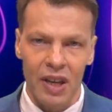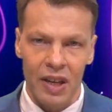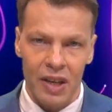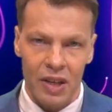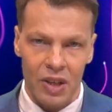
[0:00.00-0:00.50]

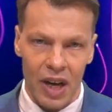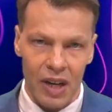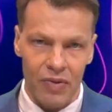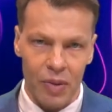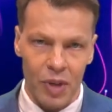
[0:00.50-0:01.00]
starting
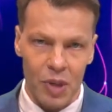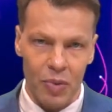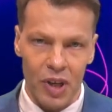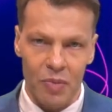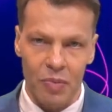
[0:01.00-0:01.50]
from this
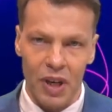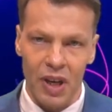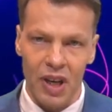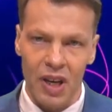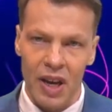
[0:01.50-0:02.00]
point,
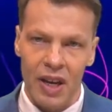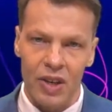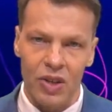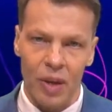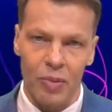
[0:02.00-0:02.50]
P
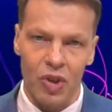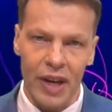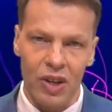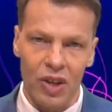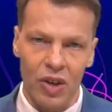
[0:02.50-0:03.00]

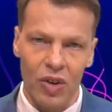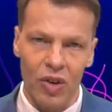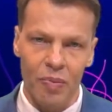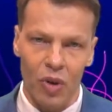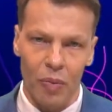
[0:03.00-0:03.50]
subtract Q,
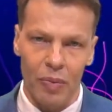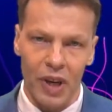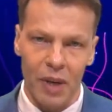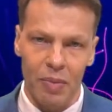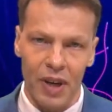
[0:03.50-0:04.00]
or P
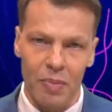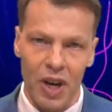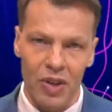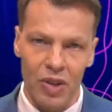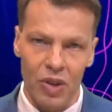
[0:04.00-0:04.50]
plus
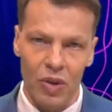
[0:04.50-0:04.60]
minus Q,